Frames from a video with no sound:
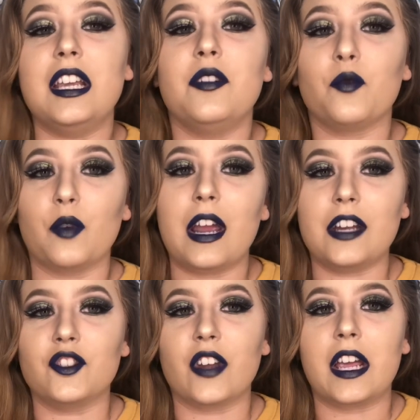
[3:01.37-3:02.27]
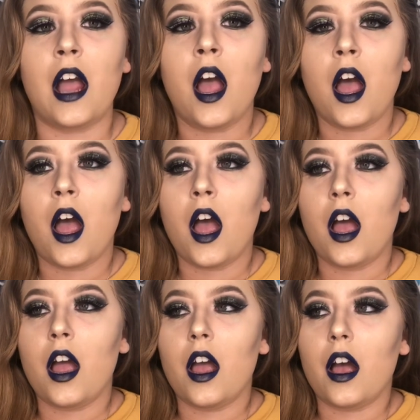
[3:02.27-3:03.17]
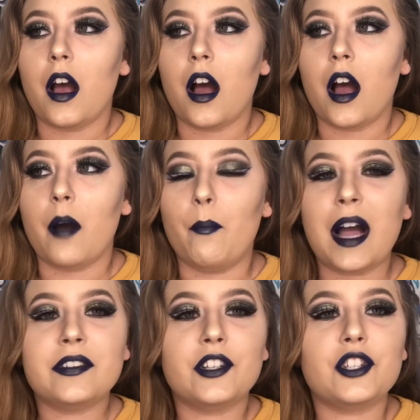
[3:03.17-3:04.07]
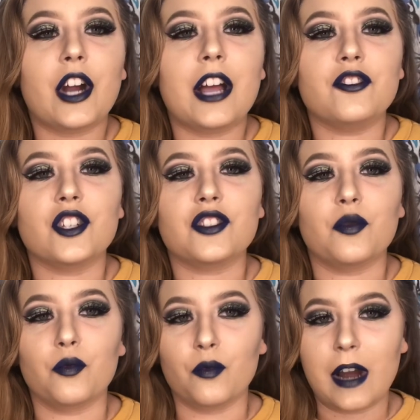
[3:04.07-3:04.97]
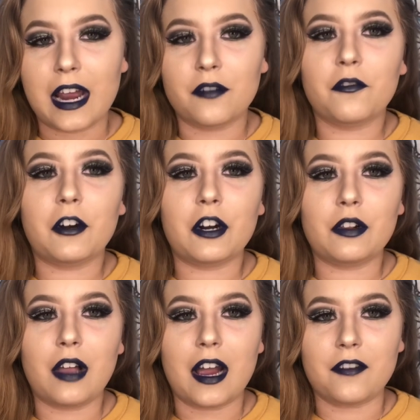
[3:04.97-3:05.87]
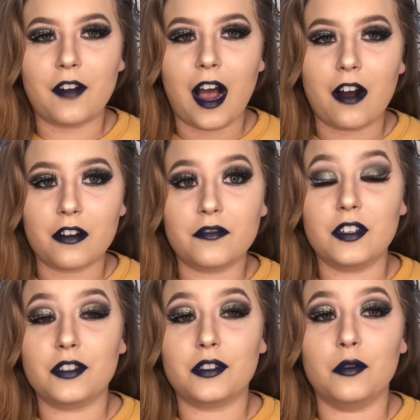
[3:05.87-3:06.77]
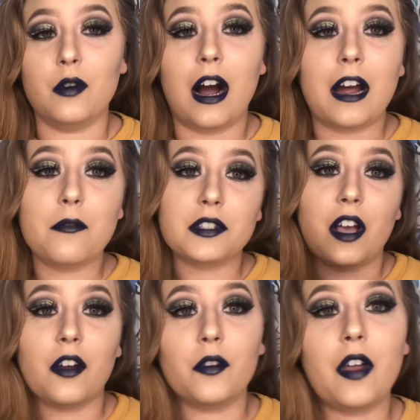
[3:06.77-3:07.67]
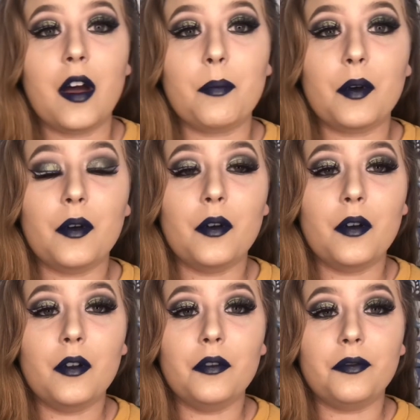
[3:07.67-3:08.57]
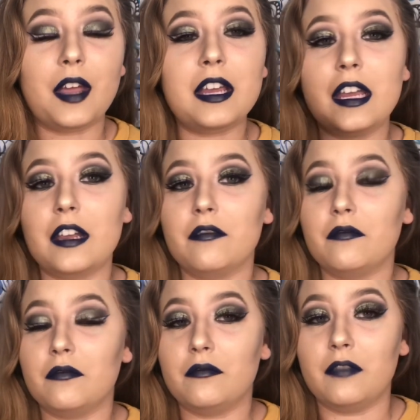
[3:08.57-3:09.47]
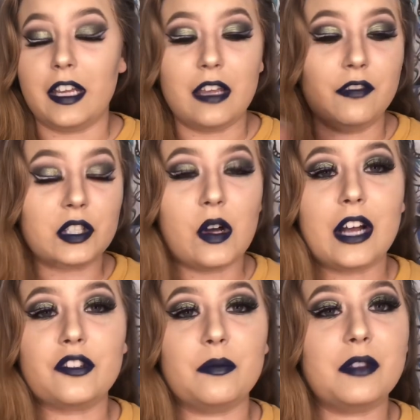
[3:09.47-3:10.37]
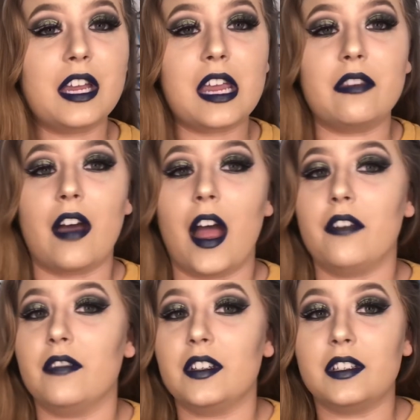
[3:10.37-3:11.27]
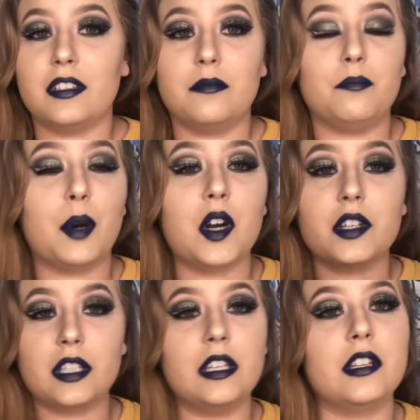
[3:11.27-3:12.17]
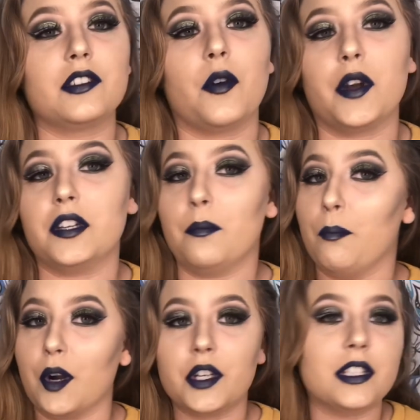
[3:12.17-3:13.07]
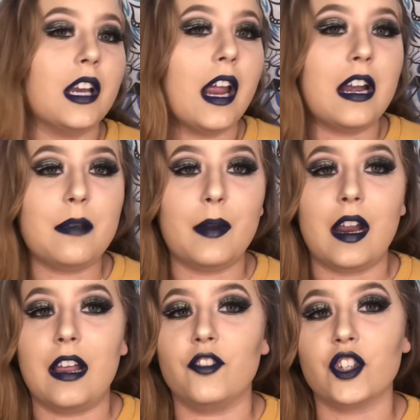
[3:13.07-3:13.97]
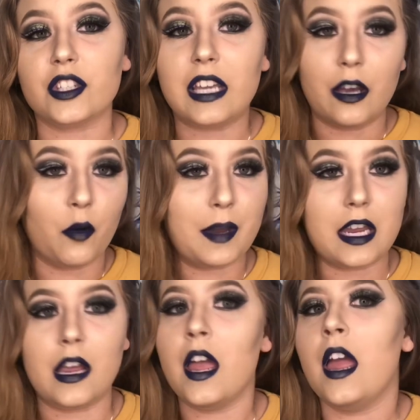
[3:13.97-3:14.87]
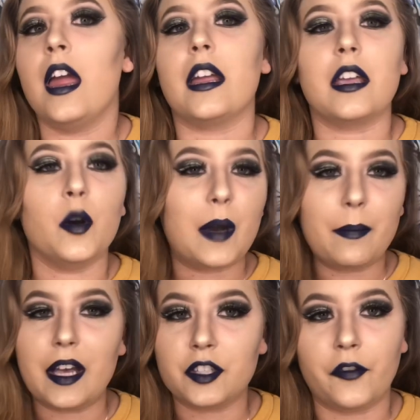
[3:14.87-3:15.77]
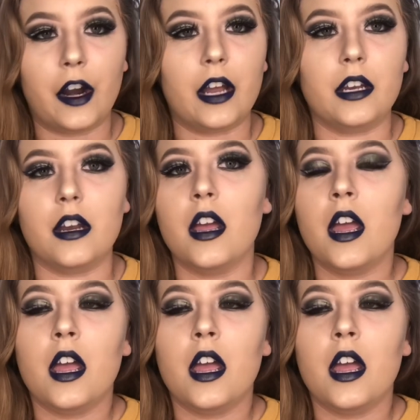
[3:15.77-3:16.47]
enraged. My sister had just ran for her life out of the school. I was huddled up thinking, in this classroom, thinking that this person is going to burst in at any minute and just kill me and kill my best friend.